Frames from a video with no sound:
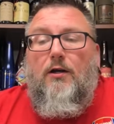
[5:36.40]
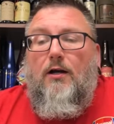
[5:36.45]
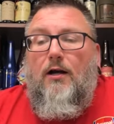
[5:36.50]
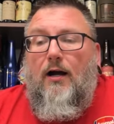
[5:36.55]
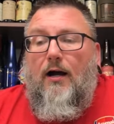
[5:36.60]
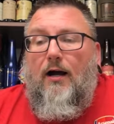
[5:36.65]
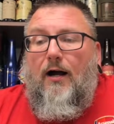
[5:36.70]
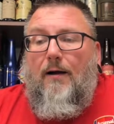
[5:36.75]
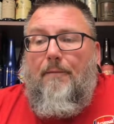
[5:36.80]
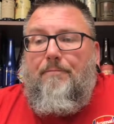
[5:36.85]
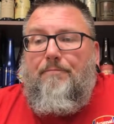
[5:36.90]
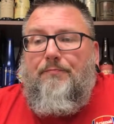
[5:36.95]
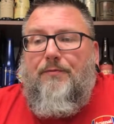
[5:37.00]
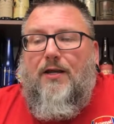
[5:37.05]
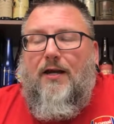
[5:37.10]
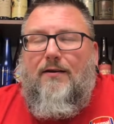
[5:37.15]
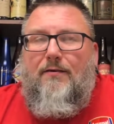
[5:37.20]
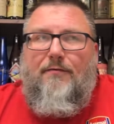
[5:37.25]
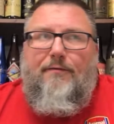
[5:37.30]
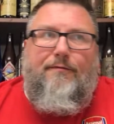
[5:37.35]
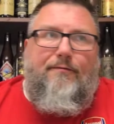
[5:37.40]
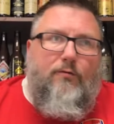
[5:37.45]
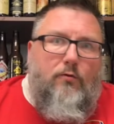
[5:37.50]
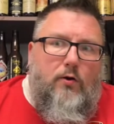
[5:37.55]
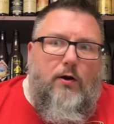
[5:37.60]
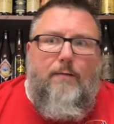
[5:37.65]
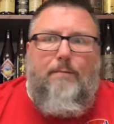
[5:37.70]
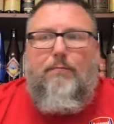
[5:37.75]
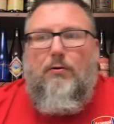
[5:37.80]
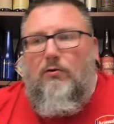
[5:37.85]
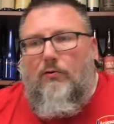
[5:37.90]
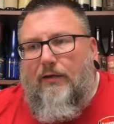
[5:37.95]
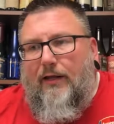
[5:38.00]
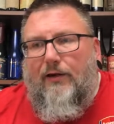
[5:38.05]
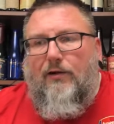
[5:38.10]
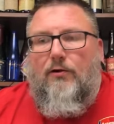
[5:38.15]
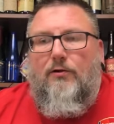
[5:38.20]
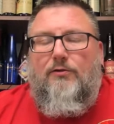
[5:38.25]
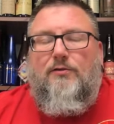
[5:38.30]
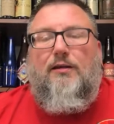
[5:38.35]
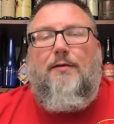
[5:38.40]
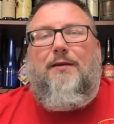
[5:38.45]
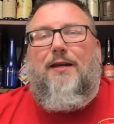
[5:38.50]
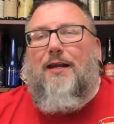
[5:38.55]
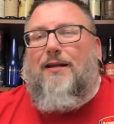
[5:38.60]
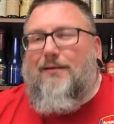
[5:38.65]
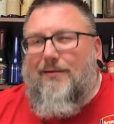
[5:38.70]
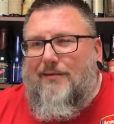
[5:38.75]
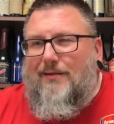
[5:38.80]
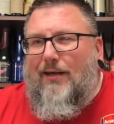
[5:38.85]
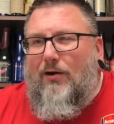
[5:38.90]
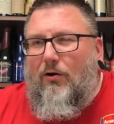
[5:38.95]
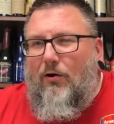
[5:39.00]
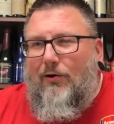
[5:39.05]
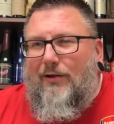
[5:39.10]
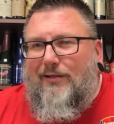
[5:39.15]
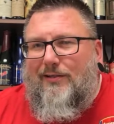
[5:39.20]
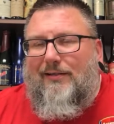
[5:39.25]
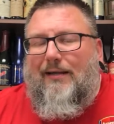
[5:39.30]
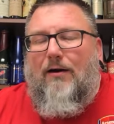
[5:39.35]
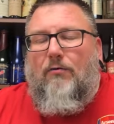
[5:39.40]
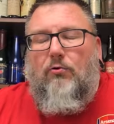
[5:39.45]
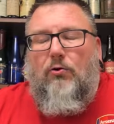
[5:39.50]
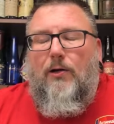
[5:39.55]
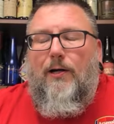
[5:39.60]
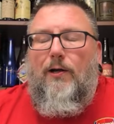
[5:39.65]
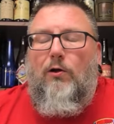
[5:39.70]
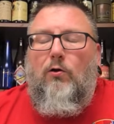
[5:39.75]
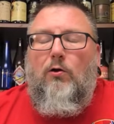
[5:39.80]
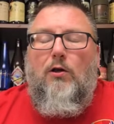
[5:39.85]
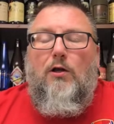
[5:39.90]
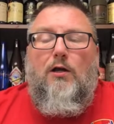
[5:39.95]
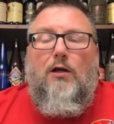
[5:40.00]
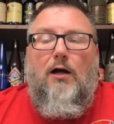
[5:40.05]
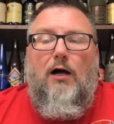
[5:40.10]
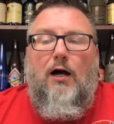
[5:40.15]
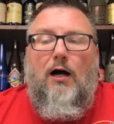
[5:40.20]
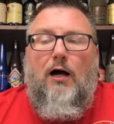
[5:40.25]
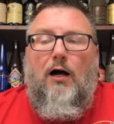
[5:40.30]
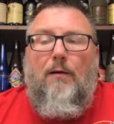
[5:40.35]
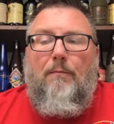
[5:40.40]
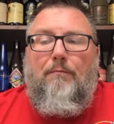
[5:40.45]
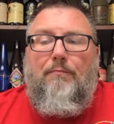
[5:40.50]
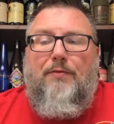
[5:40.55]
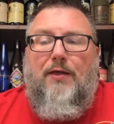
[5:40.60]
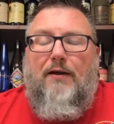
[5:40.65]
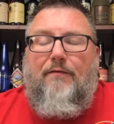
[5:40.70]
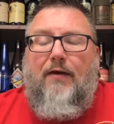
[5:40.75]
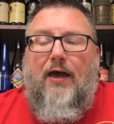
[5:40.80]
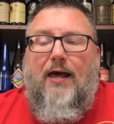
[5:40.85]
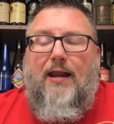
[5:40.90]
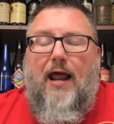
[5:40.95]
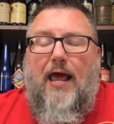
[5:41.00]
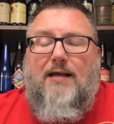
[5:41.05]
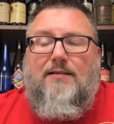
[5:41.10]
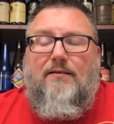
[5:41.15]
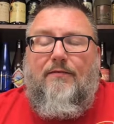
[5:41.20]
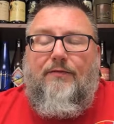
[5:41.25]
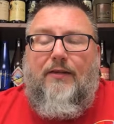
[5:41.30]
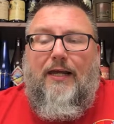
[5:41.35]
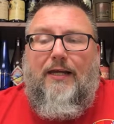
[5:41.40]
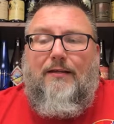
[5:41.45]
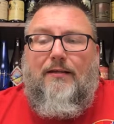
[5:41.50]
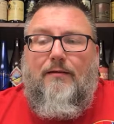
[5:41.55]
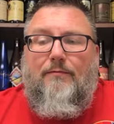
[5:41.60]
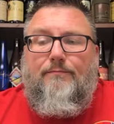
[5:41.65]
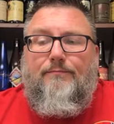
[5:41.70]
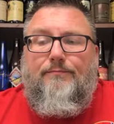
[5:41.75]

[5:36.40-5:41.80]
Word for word: um, kind of fruited Berliners? I mean, it is sick called a sour ale um, that I've had as of late.